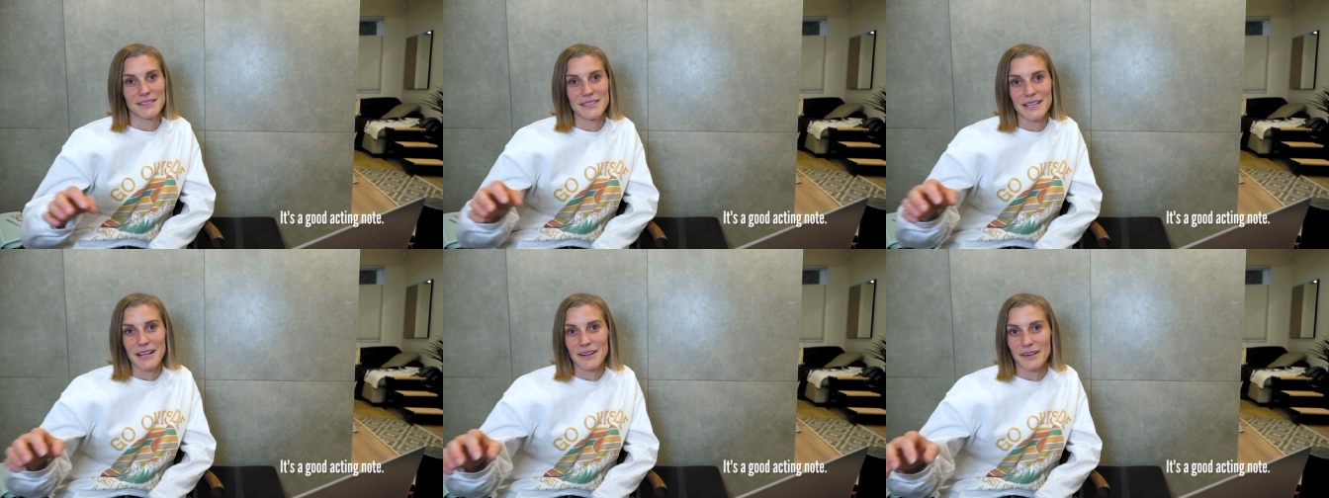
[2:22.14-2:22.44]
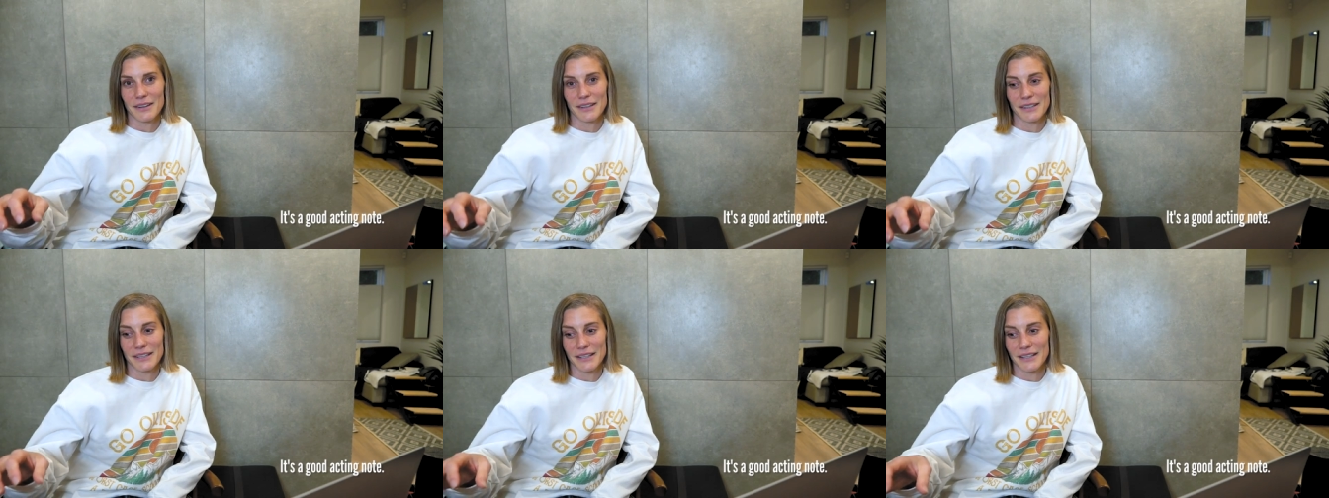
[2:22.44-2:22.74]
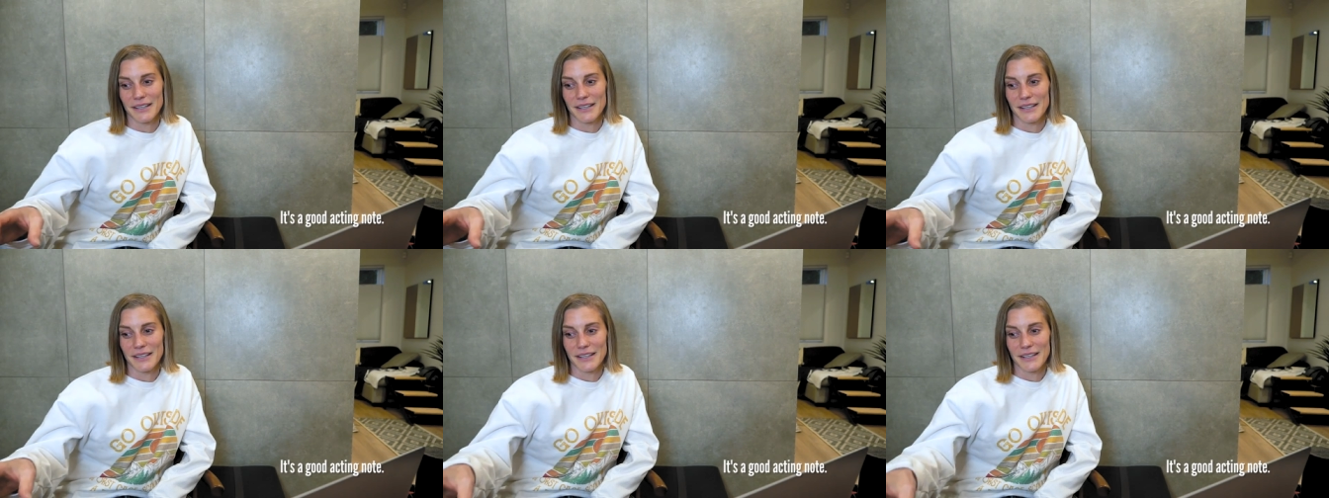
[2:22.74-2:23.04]
It's a good acting
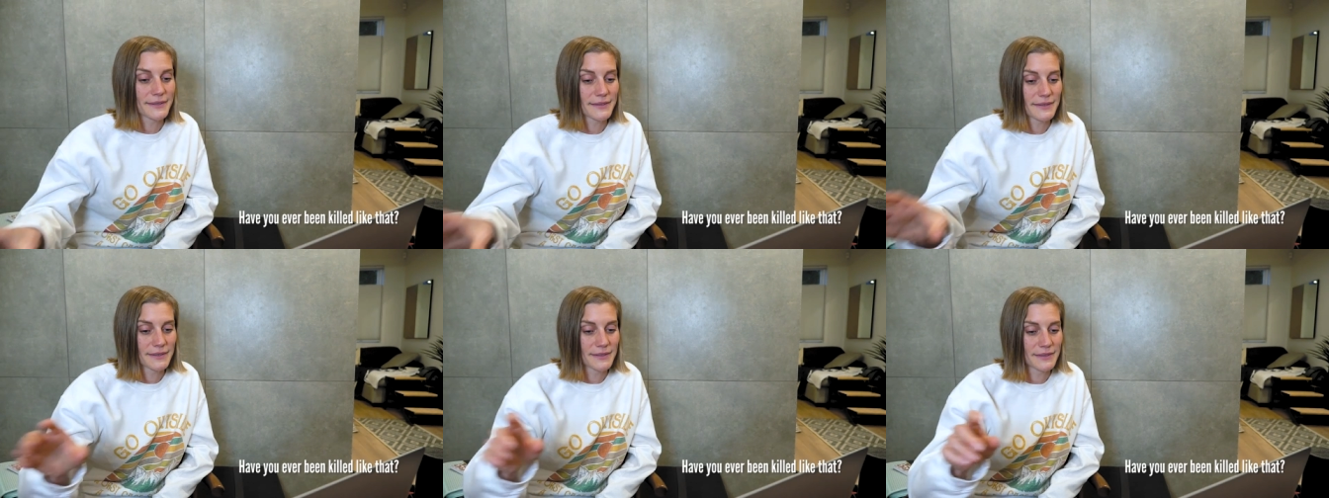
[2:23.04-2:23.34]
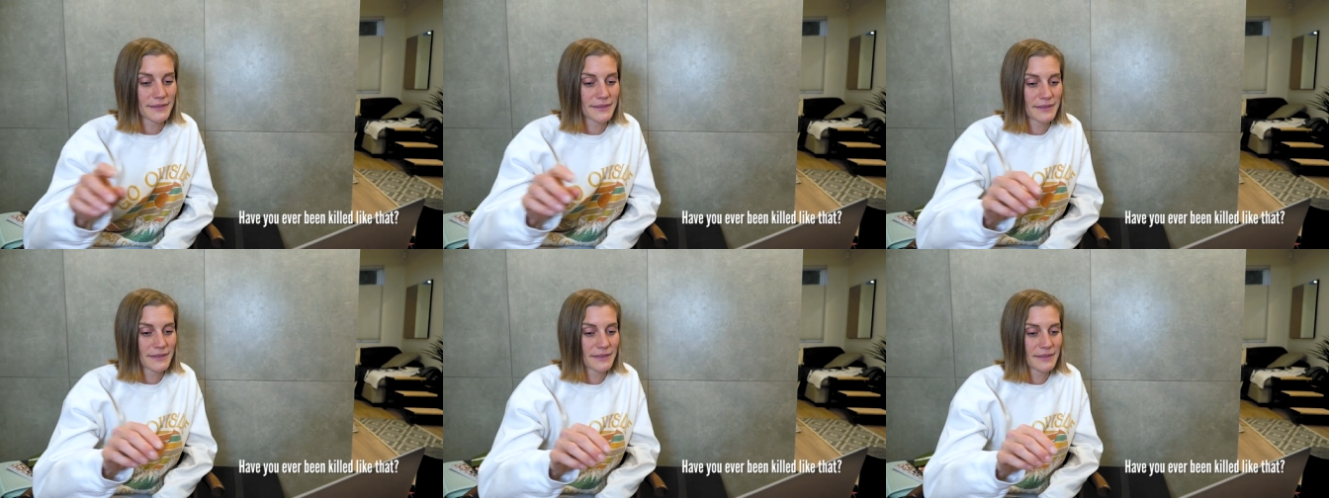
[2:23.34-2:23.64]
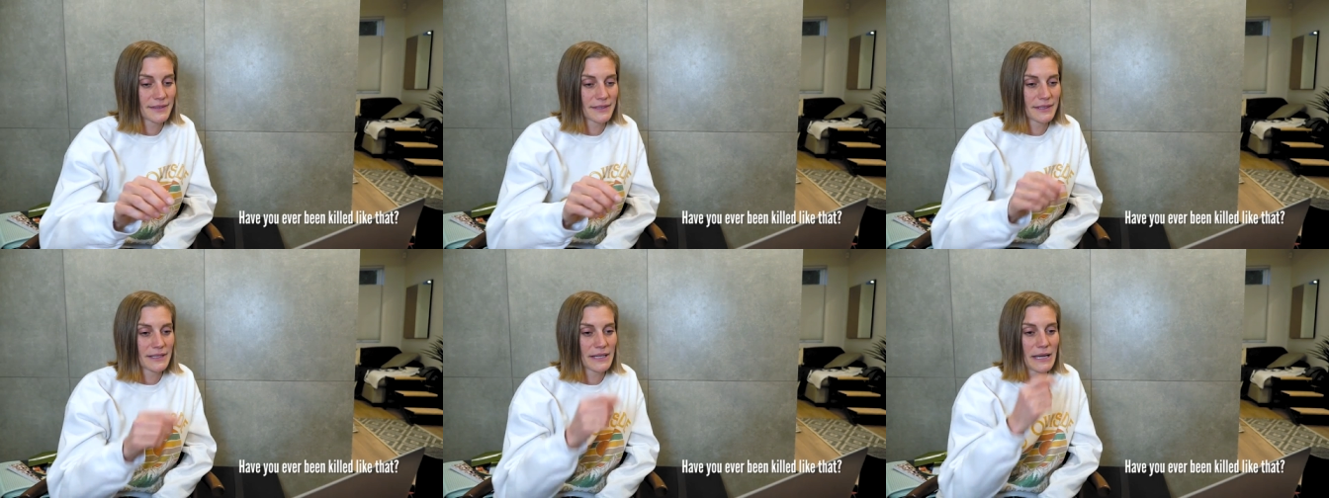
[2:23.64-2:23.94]
note. Have you ever been
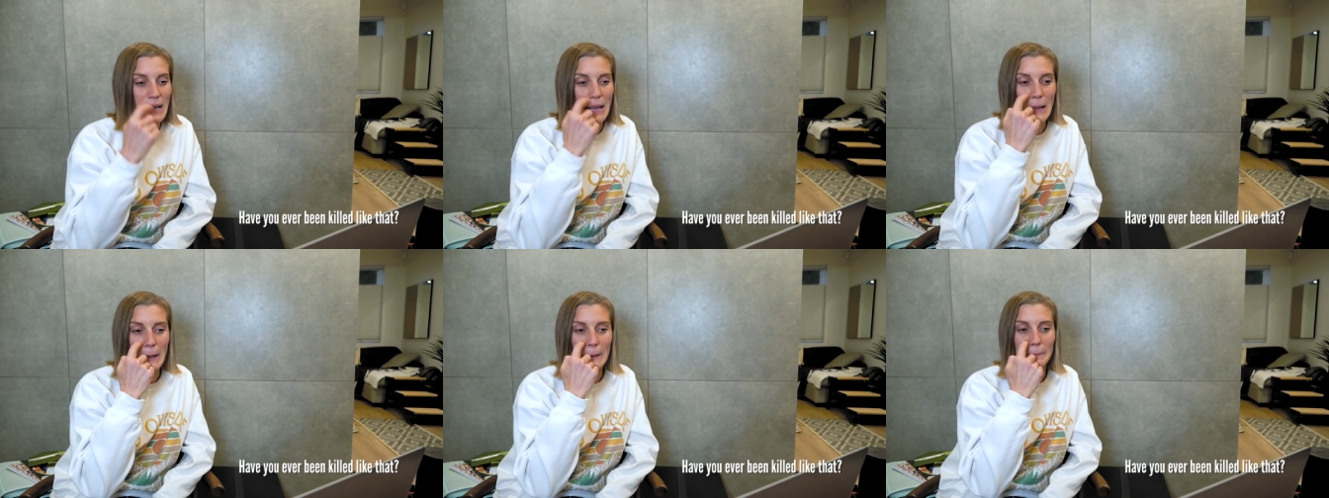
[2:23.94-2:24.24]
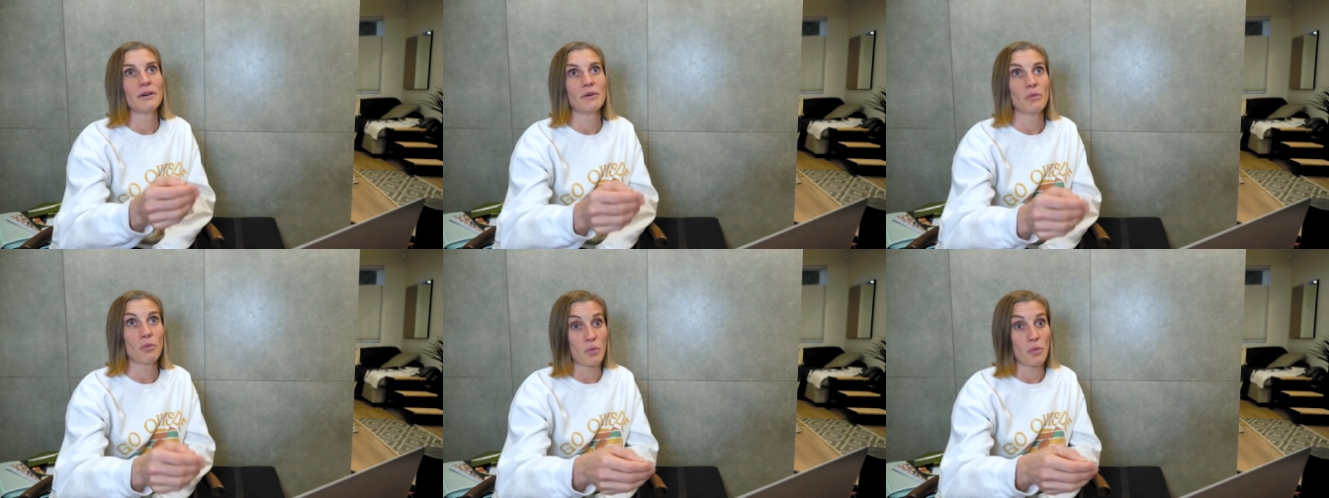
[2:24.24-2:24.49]
killed like that?